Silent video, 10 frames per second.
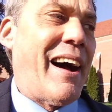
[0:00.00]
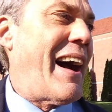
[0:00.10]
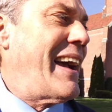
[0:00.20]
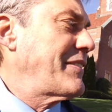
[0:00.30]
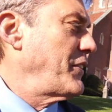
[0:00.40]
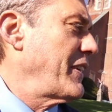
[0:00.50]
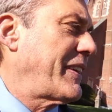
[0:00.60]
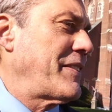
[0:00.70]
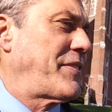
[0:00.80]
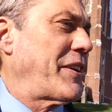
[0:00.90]
I ask you to
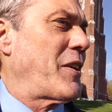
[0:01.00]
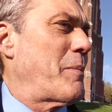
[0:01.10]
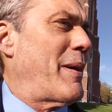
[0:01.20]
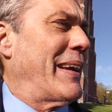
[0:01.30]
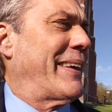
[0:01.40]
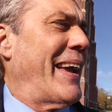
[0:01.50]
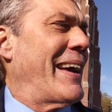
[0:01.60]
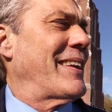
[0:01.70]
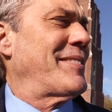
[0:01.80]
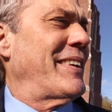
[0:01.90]
consider my
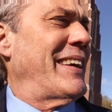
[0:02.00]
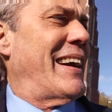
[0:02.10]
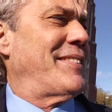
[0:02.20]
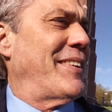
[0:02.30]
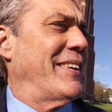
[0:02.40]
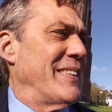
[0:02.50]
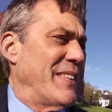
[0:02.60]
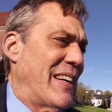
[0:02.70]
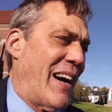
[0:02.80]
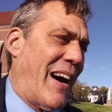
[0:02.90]
candidacy as an
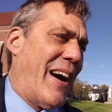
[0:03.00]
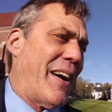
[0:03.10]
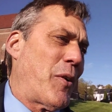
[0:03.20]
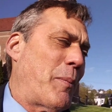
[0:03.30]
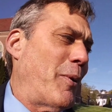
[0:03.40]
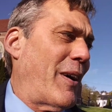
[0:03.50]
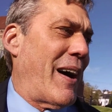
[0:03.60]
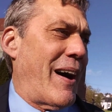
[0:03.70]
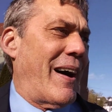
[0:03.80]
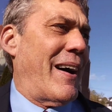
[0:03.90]
honorable,
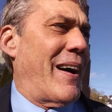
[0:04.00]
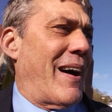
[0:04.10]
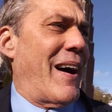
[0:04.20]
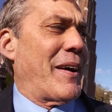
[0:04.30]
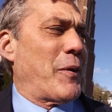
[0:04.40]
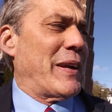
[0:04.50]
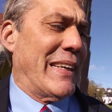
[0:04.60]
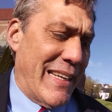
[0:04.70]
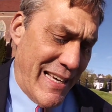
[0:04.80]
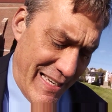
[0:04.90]
honoring,